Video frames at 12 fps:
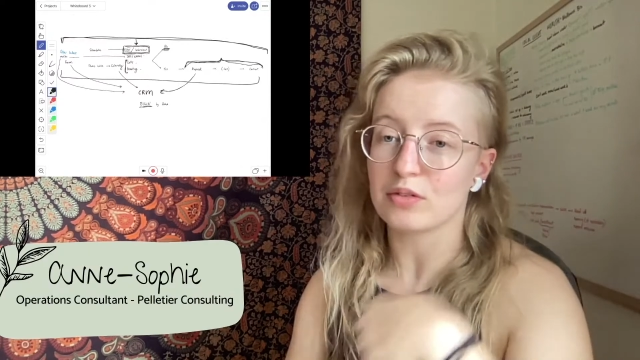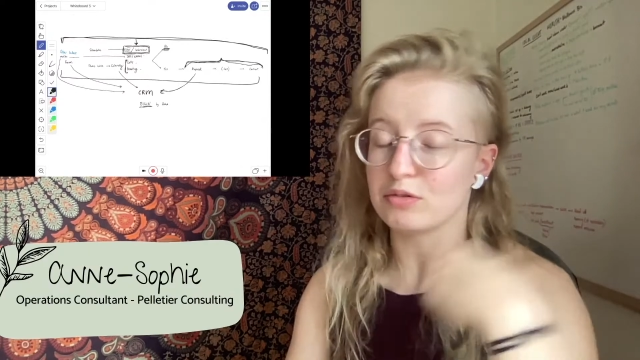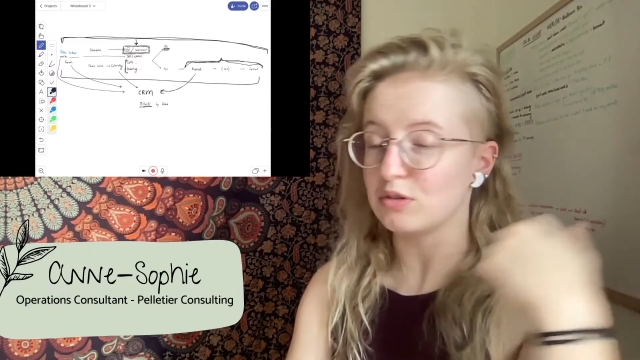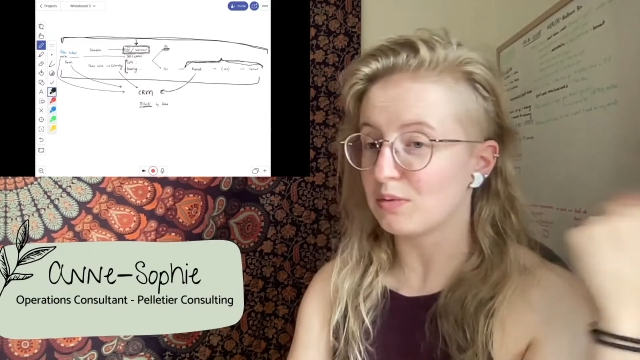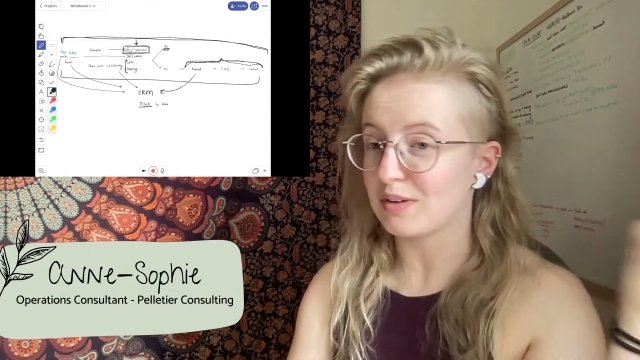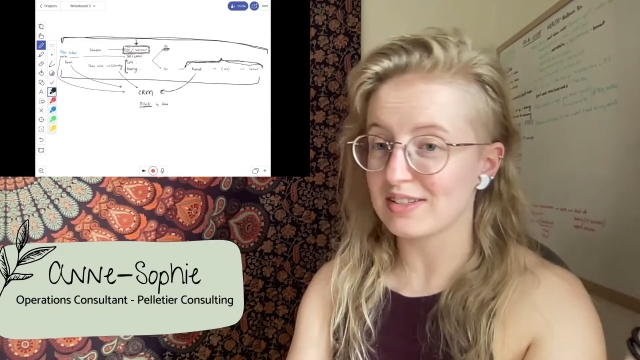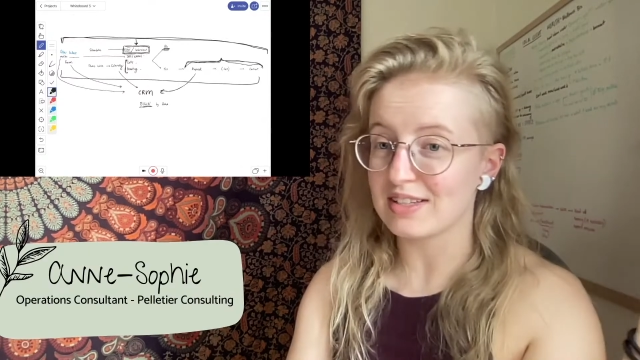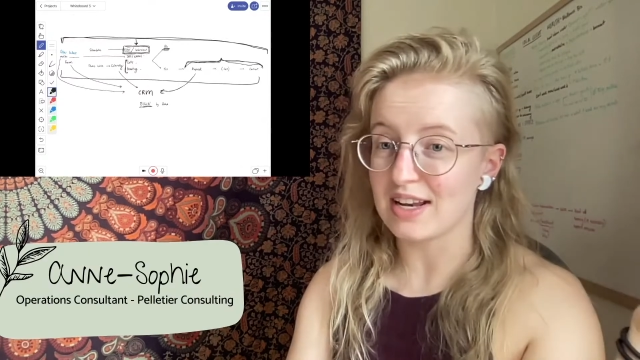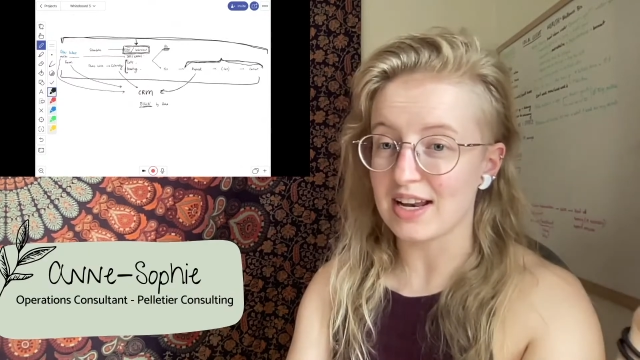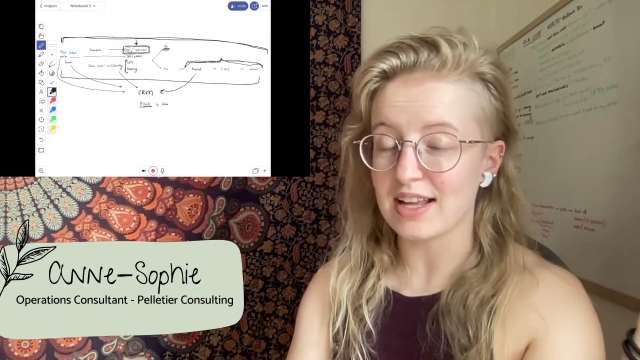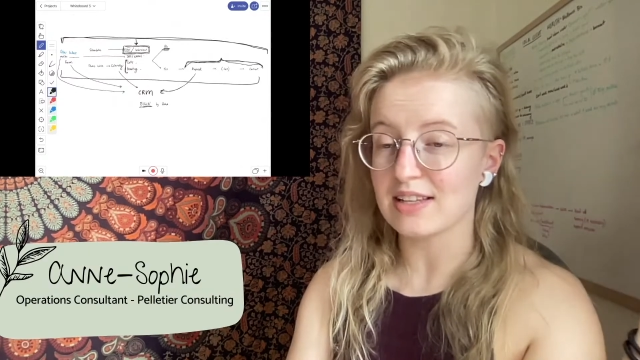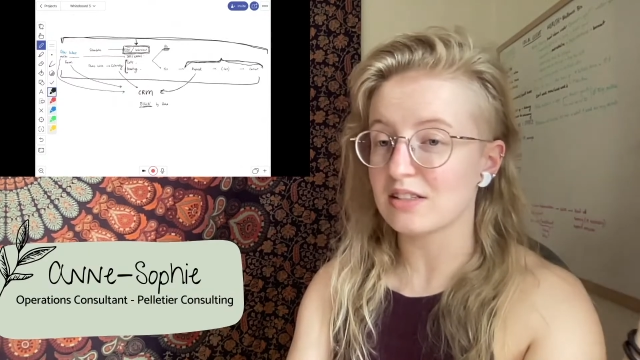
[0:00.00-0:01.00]
Do you want to send
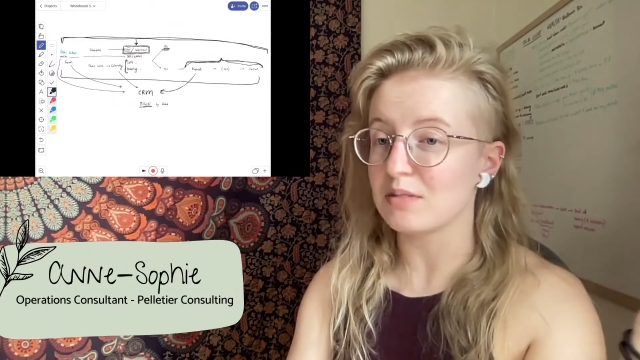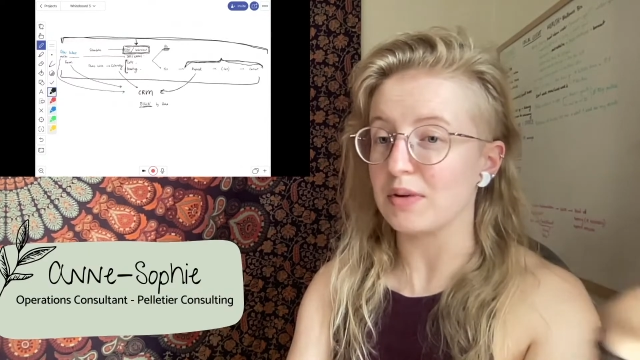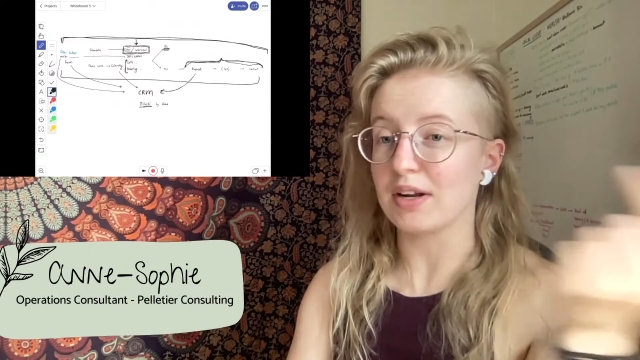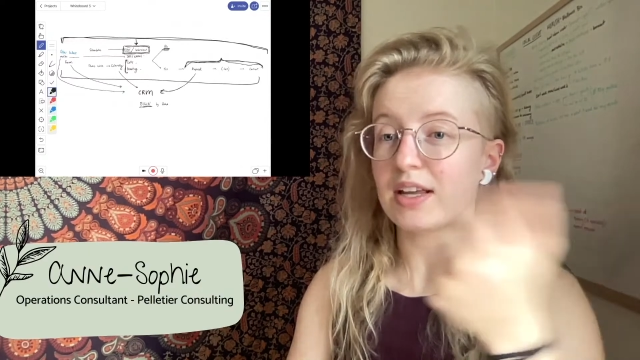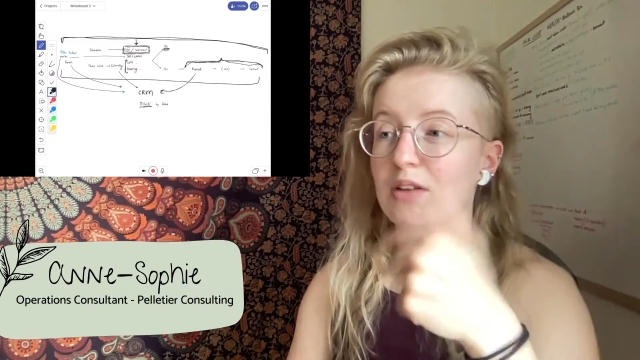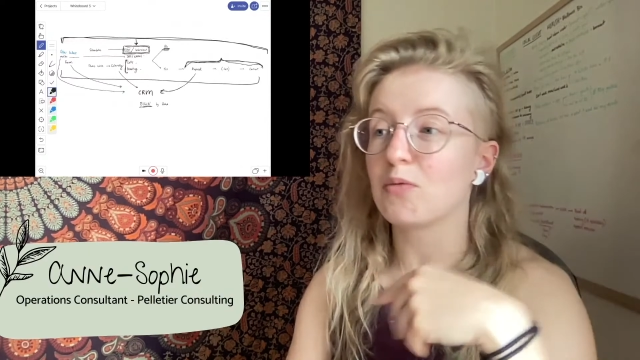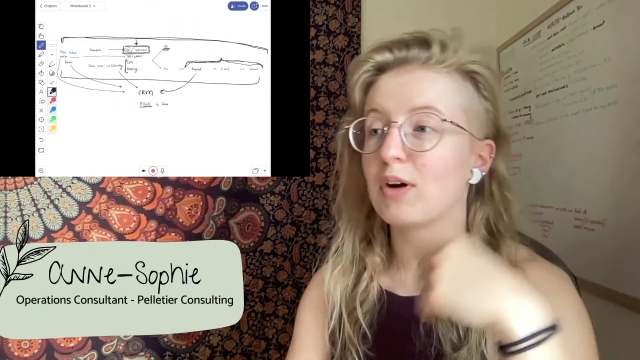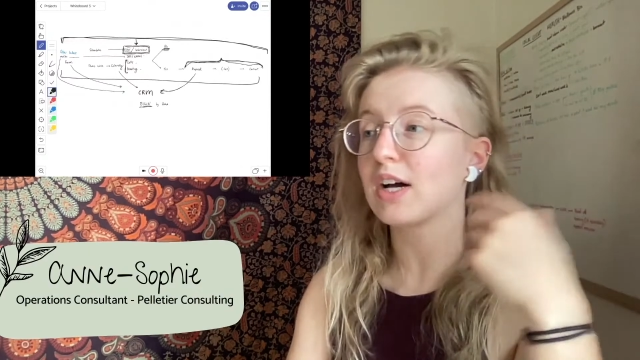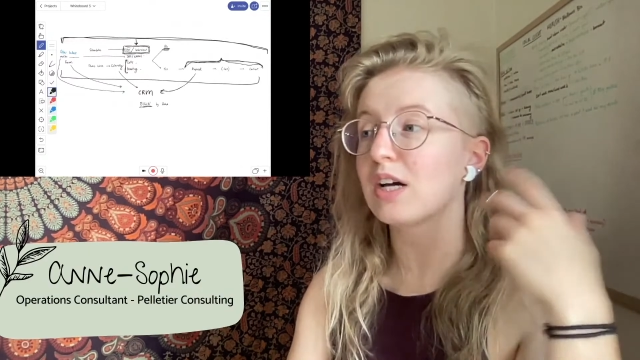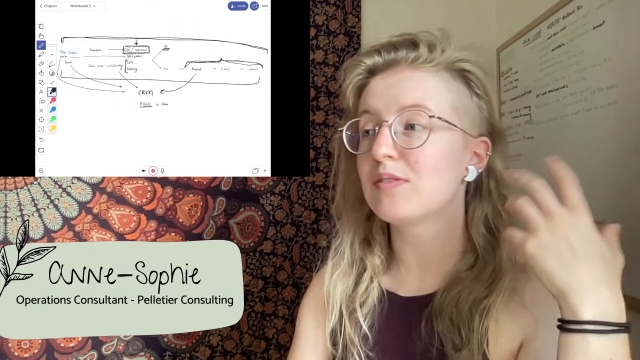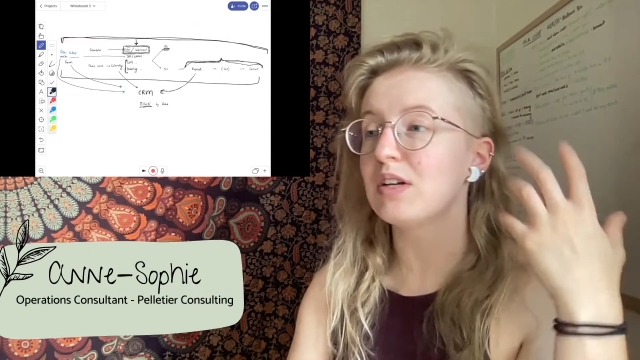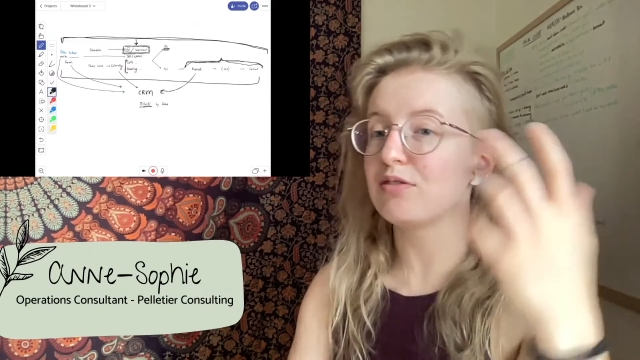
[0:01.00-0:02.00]
an estimate? Again, what
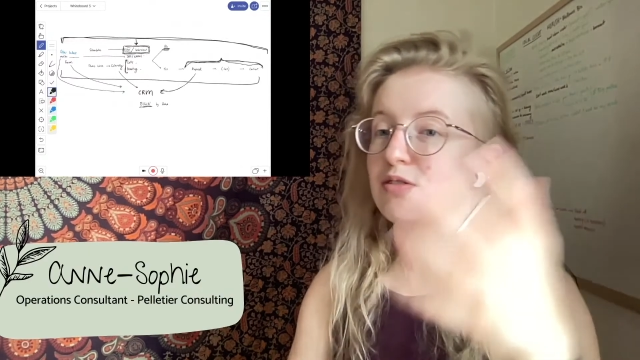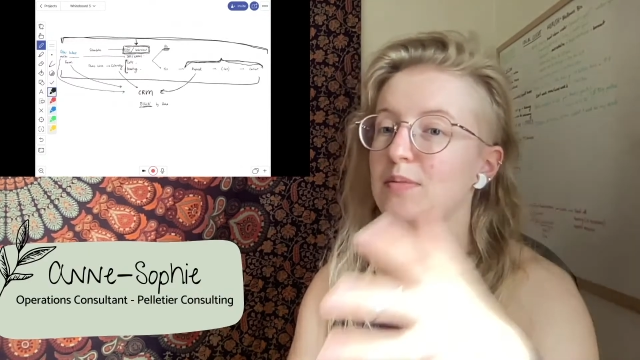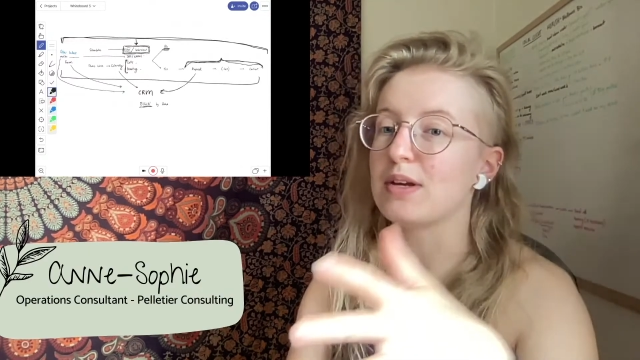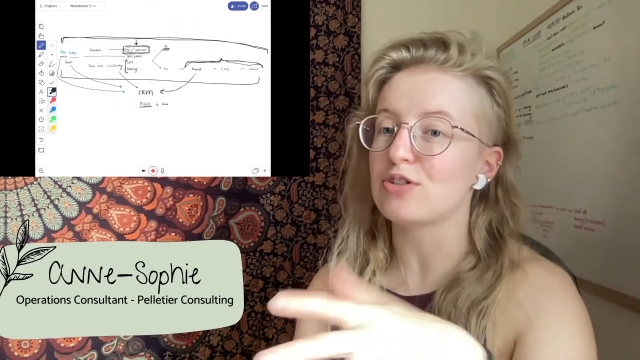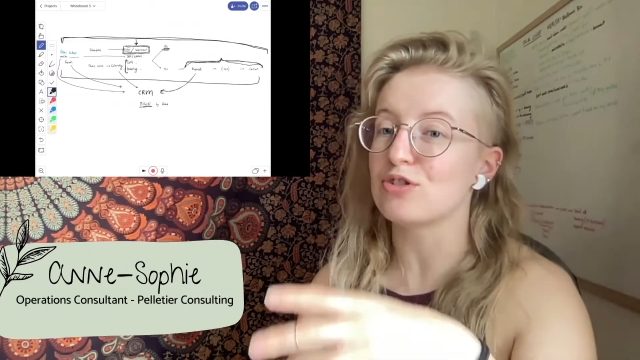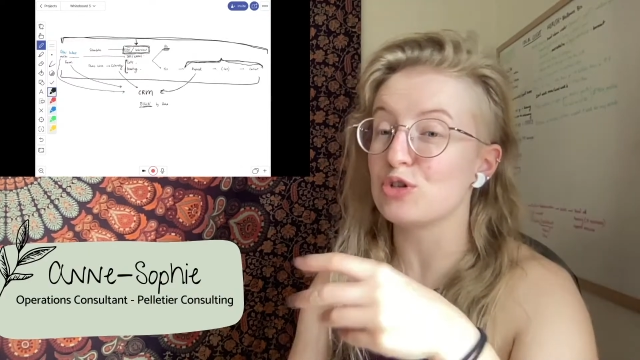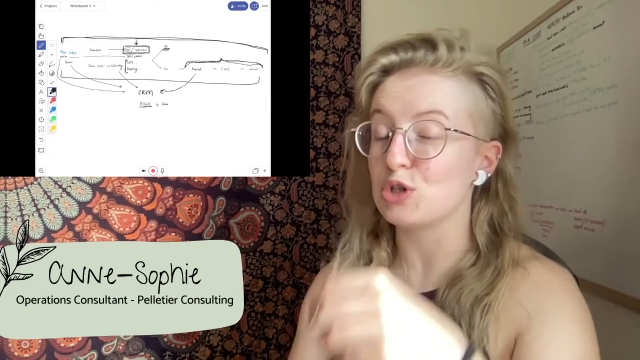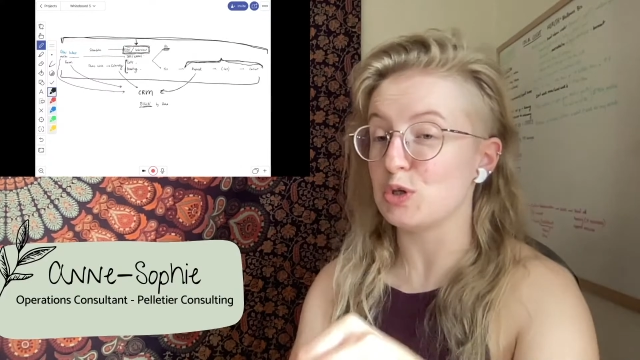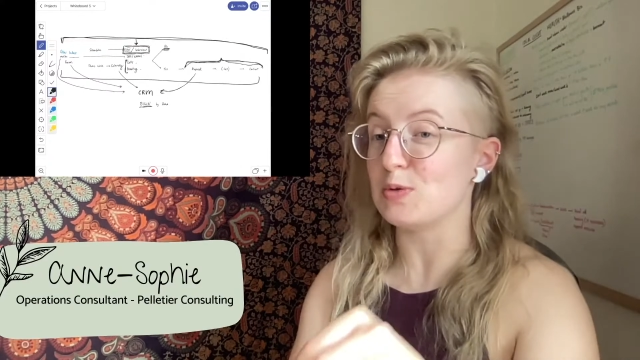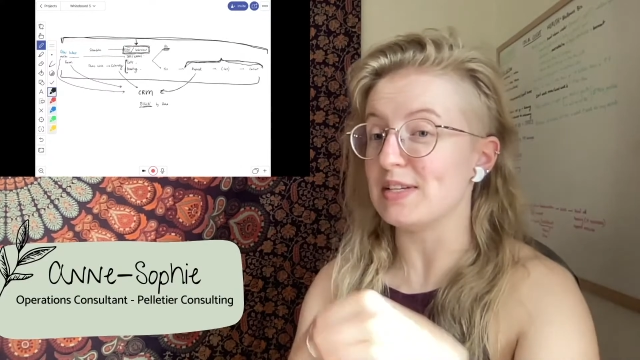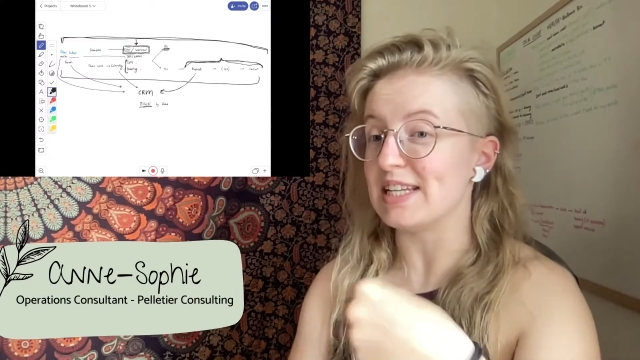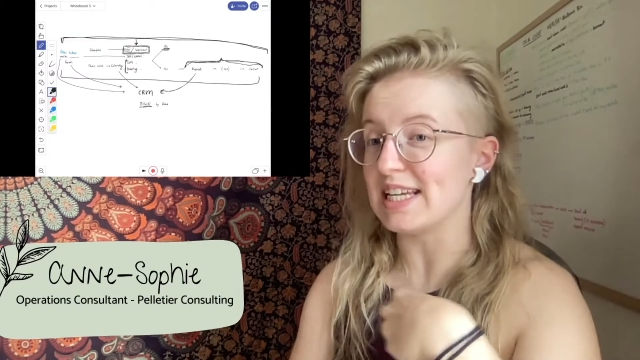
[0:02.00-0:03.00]
kind of information do
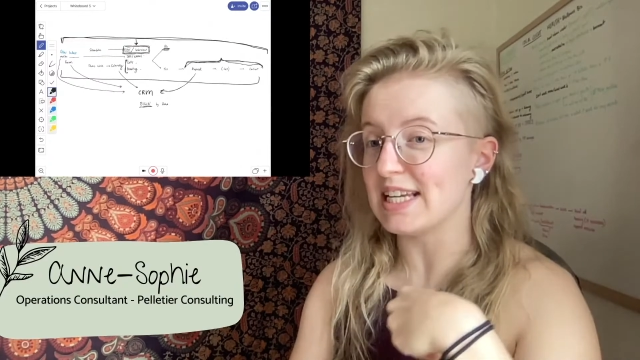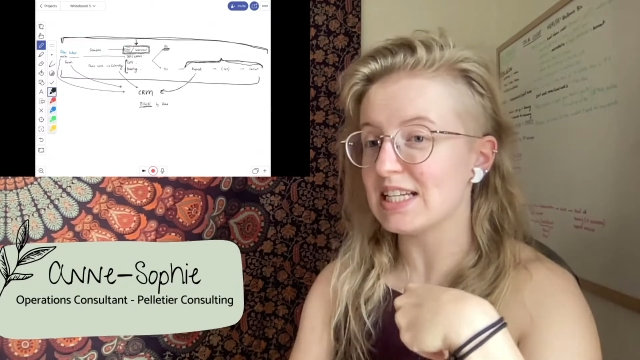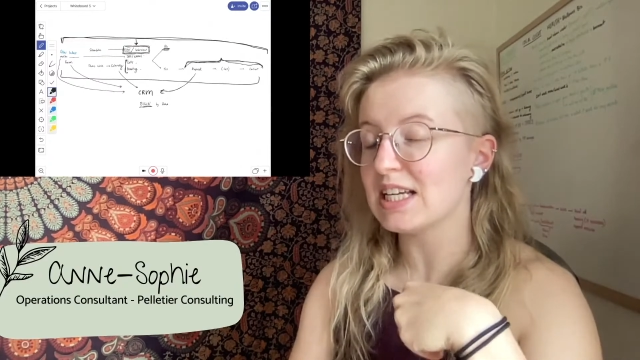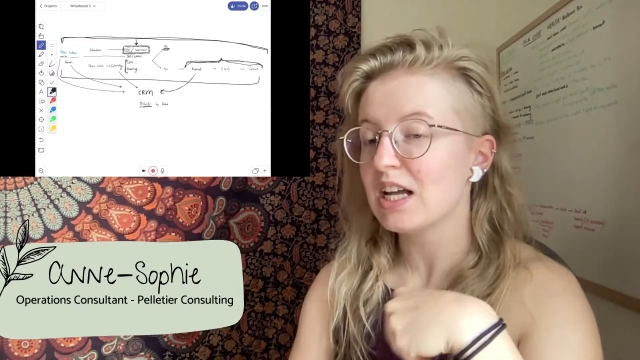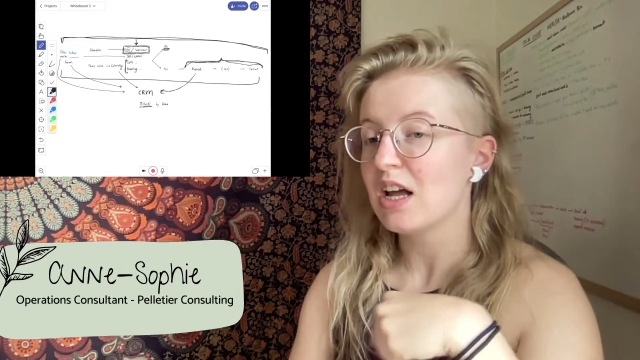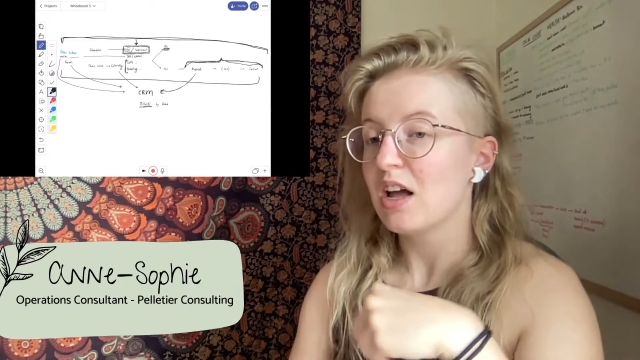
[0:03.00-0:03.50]
you need?